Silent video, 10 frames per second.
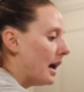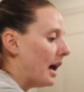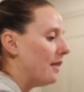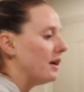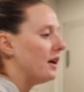
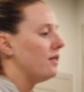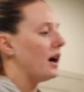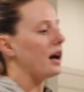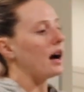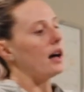And then
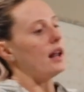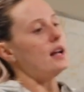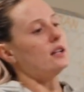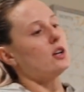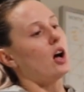I got
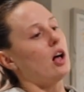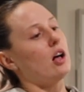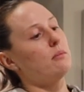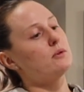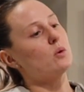a
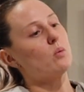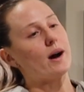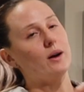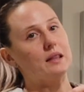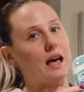Tom's
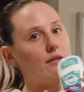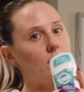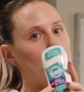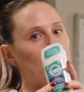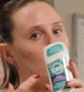Wild
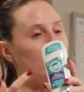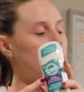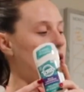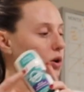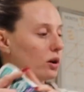Lavender
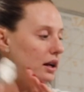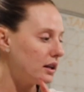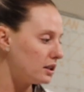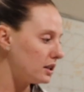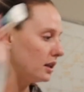deodorant.